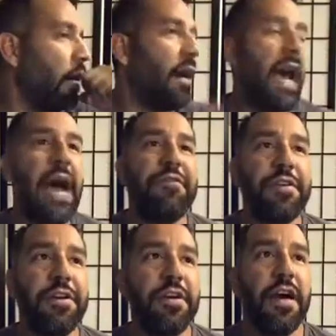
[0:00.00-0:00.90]

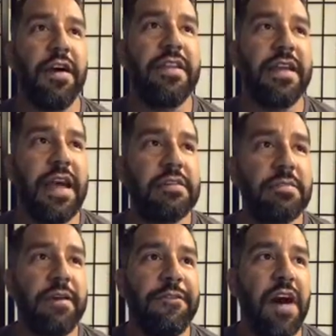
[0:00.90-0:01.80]
After the
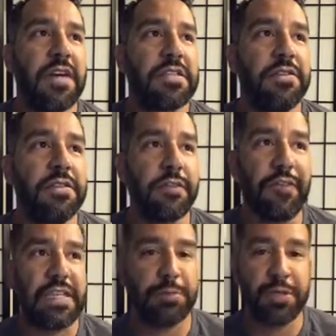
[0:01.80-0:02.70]
announcement on Fox News,
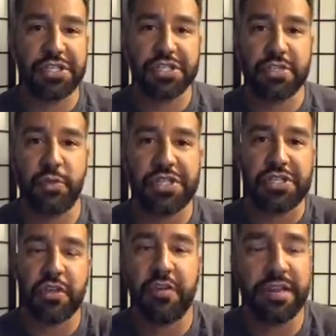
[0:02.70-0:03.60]
Facebook just
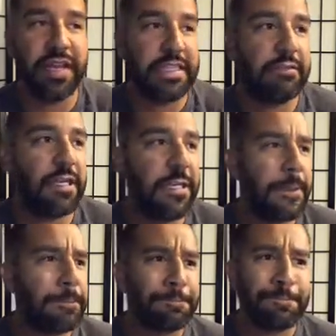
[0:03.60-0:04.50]
switches over to the next
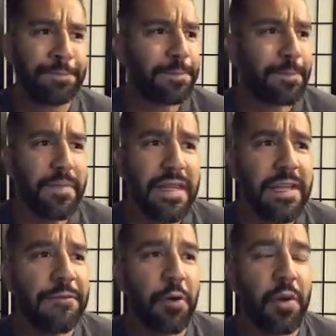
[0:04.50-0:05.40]
video.
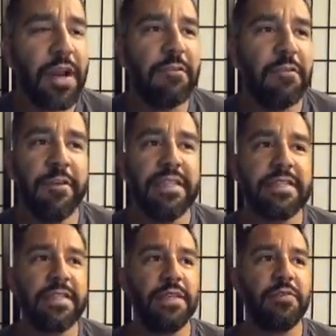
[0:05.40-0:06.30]
And for whatever
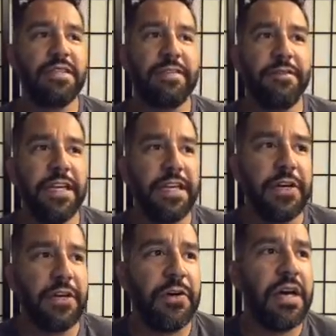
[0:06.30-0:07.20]
reason, there was a
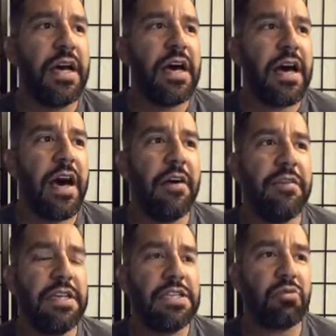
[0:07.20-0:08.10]
video of
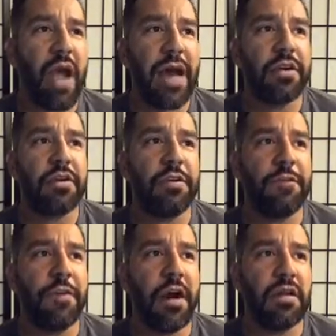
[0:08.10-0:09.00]
these radical
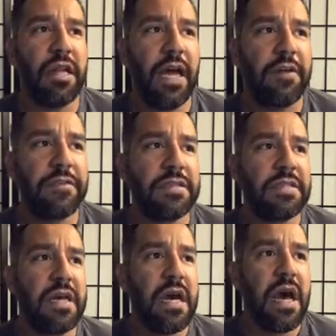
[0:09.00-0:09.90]
far
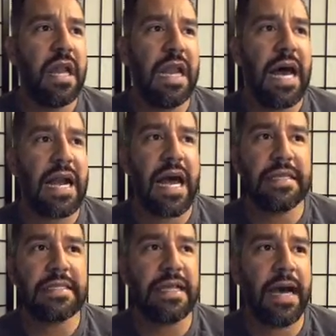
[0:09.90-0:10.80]
left La
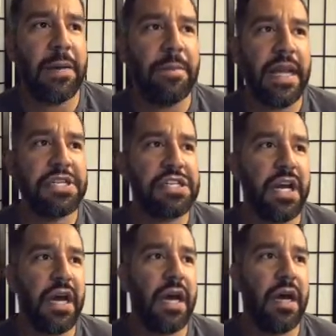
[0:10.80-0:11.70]
Raza,
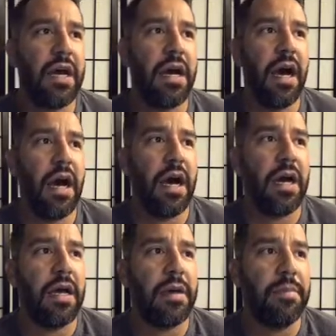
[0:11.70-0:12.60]

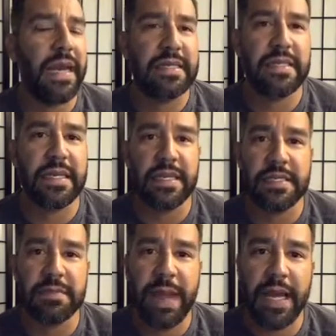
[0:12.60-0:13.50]
Mecha, Mexican
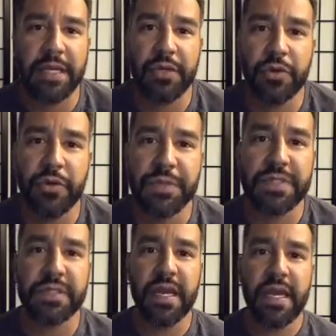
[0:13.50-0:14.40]
Hispanic
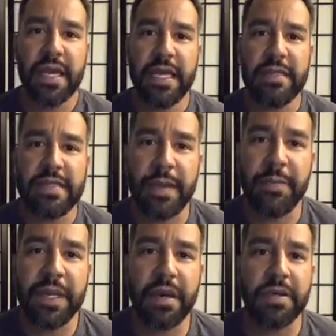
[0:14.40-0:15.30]
groups in
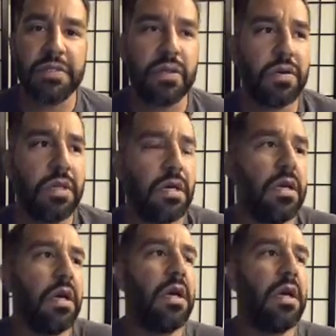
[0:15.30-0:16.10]
Tempe, Arizona.